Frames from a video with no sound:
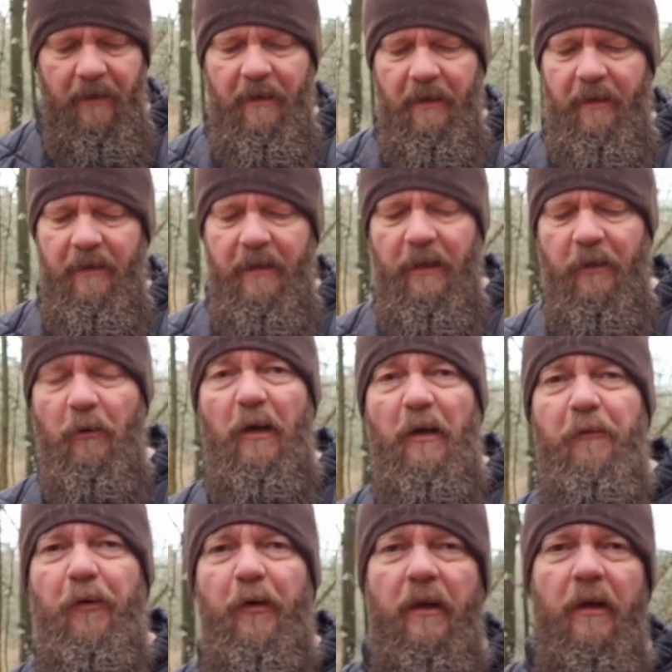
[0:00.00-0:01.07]
there you
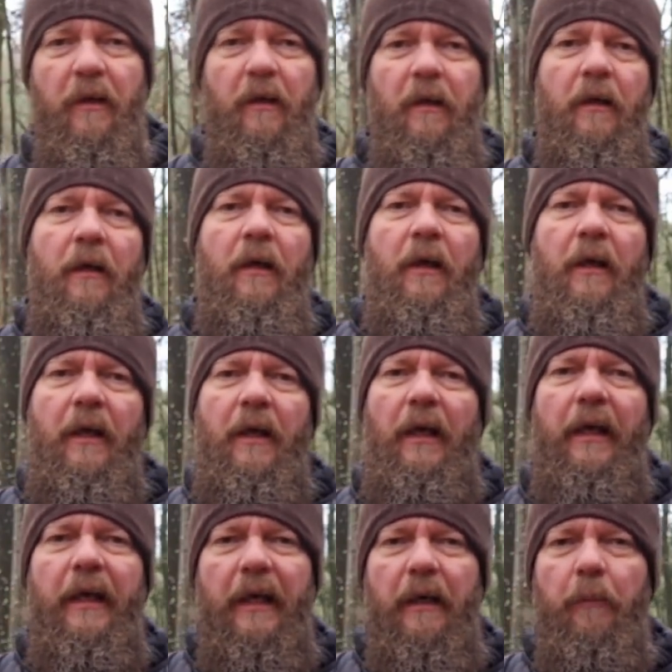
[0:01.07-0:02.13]
have it. A
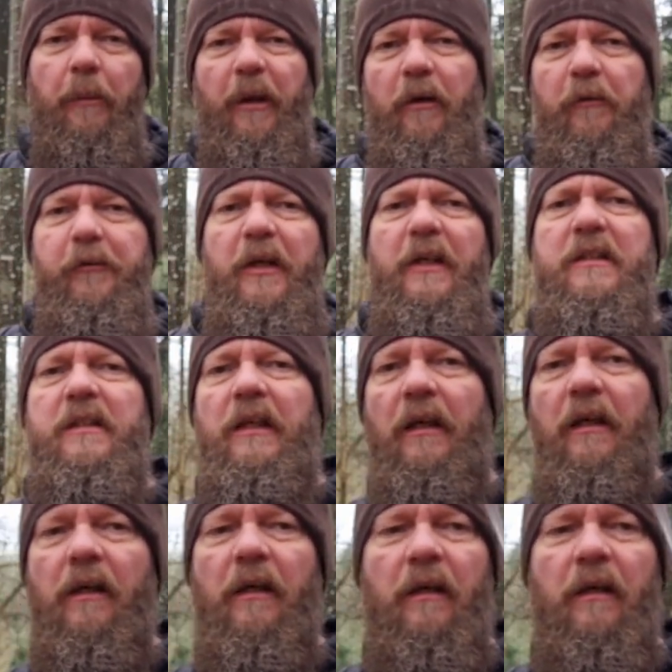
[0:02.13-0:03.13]
little bit of testing